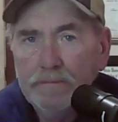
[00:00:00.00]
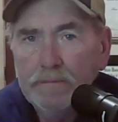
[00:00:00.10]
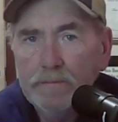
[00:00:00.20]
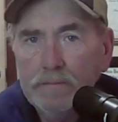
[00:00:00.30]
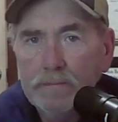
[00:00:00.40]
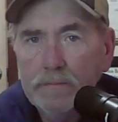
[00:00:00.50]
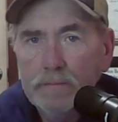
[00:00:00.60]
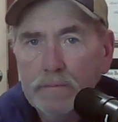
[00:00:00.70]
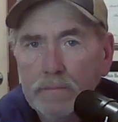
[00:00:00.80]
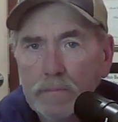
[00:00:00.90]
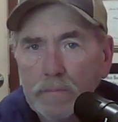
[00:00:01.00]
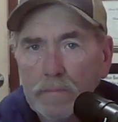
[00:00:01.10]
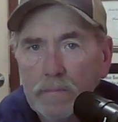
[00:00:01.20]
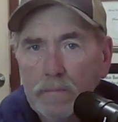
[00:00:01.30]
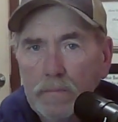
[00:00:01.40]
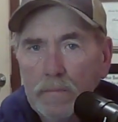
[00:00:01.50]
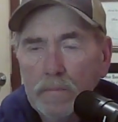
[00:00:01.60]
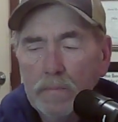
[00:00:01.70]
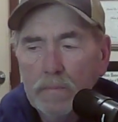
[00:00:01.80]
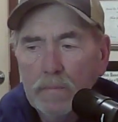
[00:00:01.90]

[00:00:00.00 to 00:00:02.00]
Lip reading: (silence)